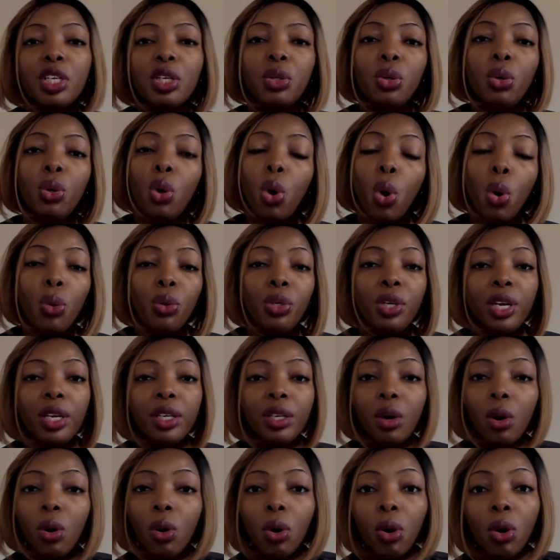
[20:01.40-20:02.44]
who coded,
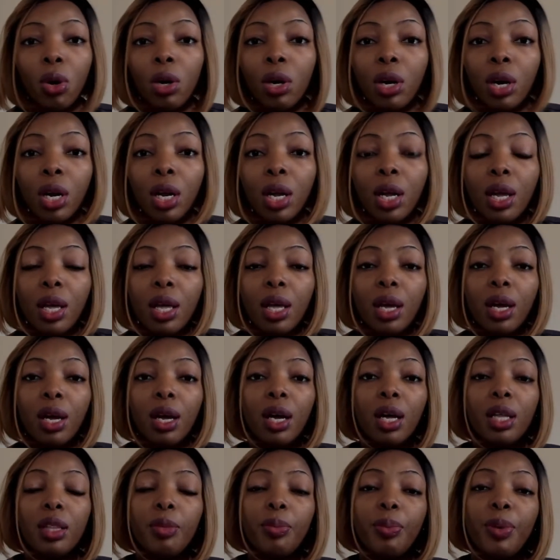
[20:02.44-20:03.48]
or
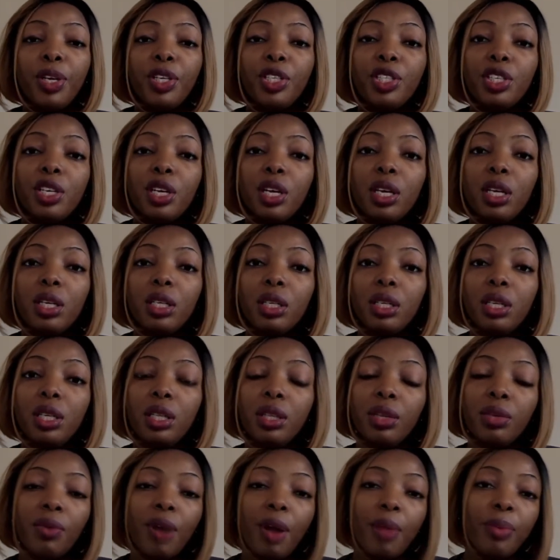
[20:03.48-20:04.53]
the patient in
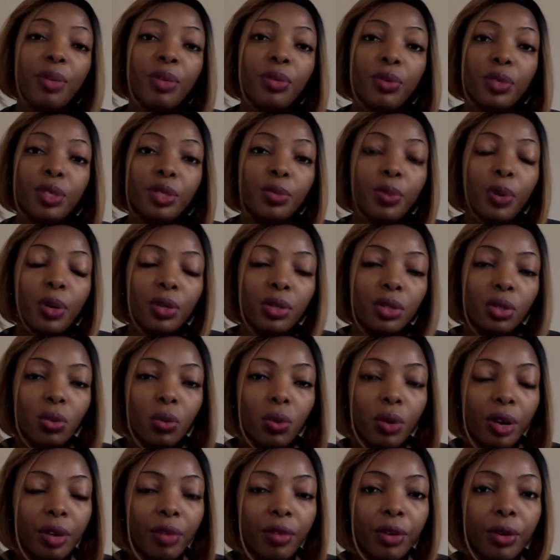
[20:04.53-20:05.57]
the rapid response or
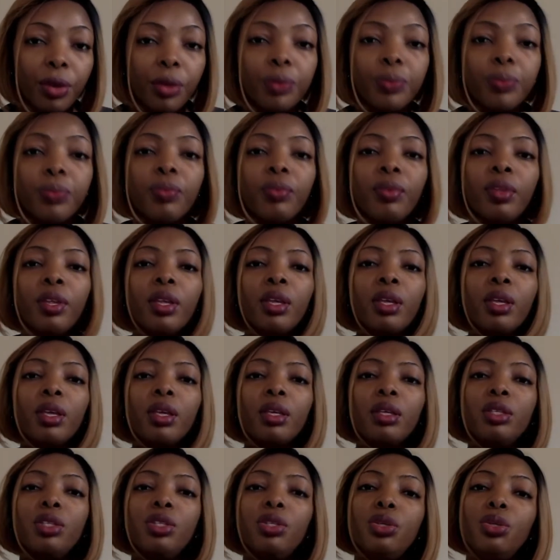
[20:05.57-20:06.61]
whatever,
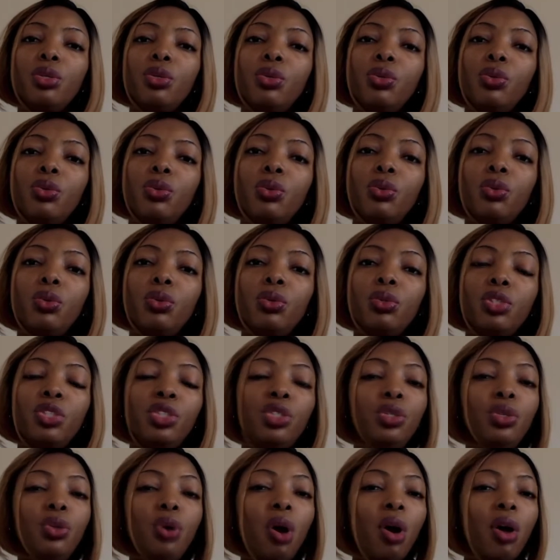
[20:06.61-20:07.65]
You
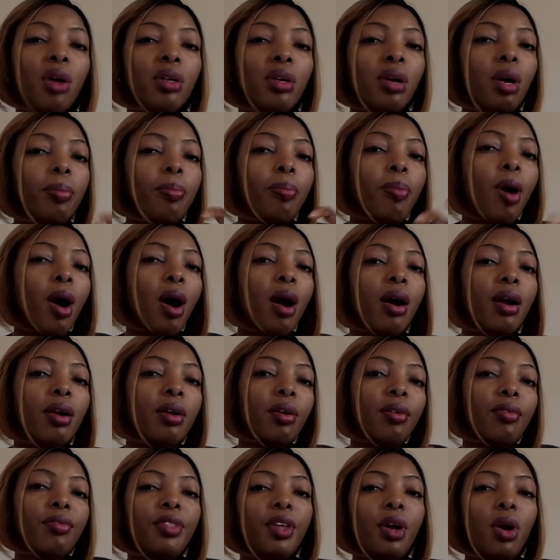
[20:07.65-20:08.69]
are not part
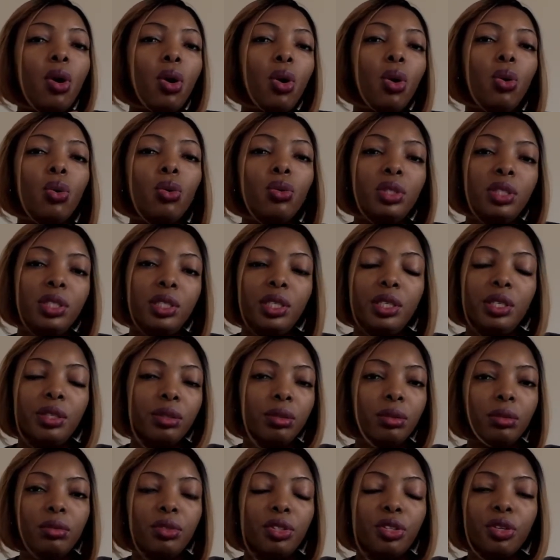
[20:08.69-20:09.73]
of the whole deal.
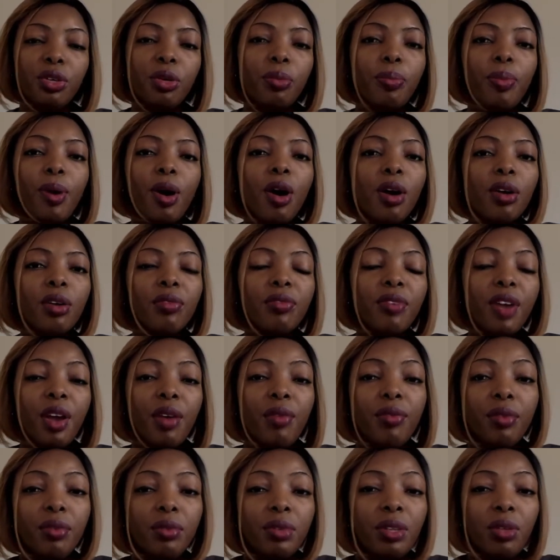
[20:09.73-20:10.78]
You're not part of
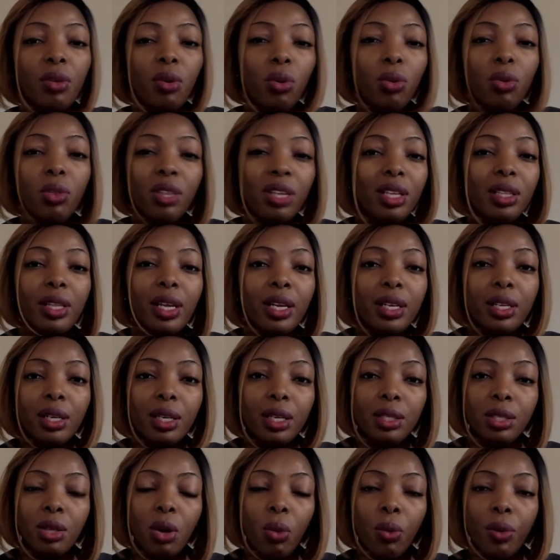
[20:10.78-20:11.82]
the whole thing that
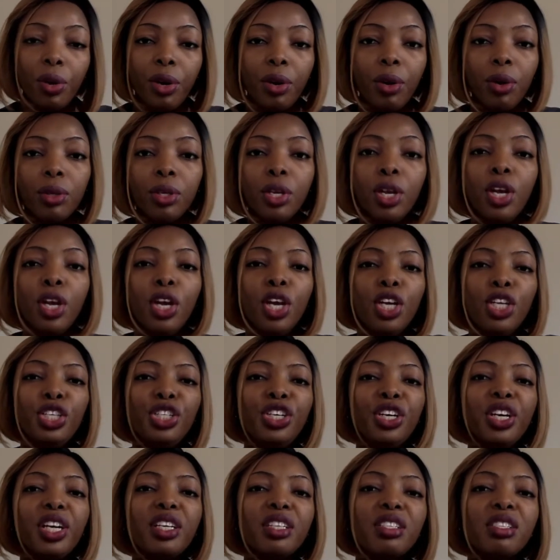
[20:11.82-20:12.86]
is going on.
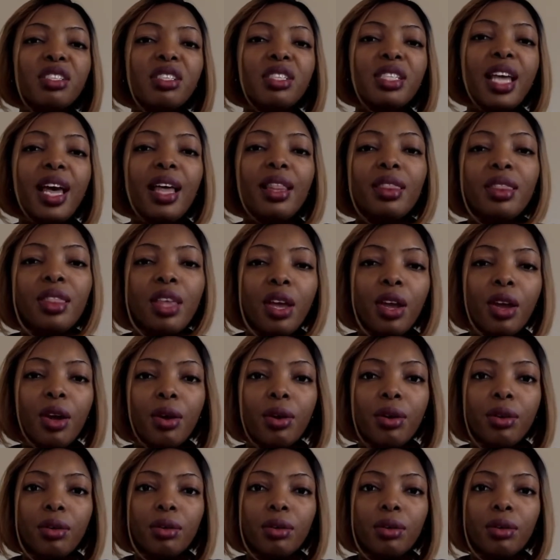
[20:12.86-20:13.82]
You're gonna stand there